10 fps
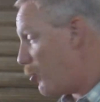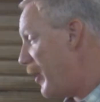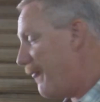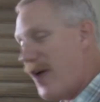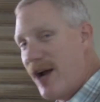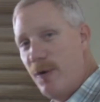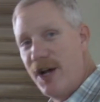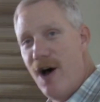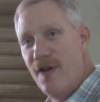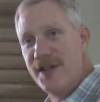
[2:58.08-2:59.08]
In fact, we
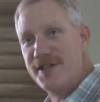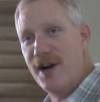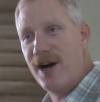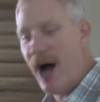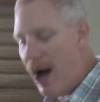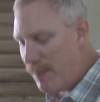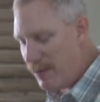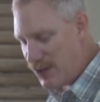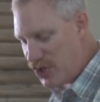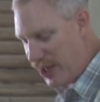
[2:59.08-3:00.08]
call this our
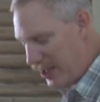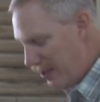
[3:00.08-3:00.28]
copy machine.